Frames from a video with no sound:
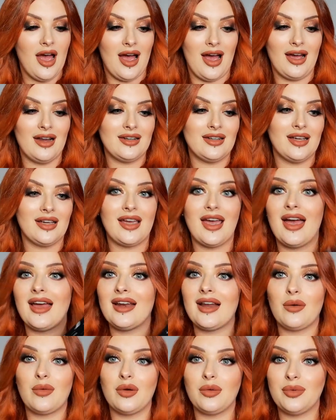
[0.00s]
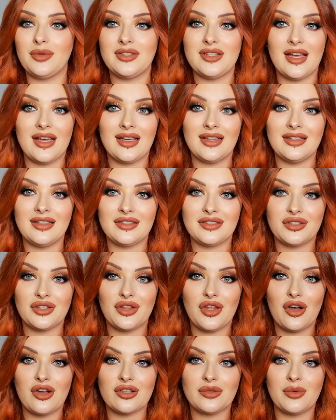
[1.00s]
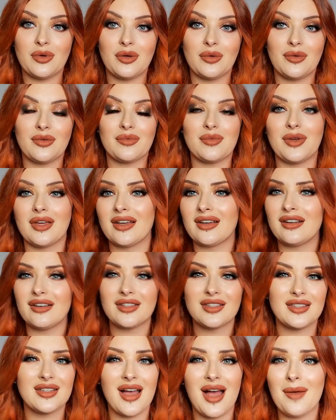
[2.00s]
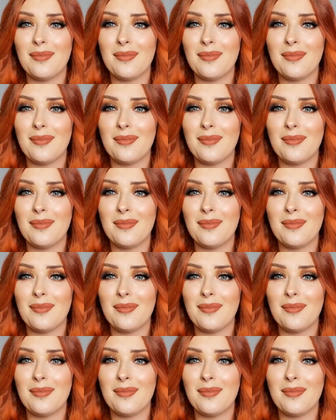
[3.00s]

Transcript: And again, I will be taking this to the hospital with me because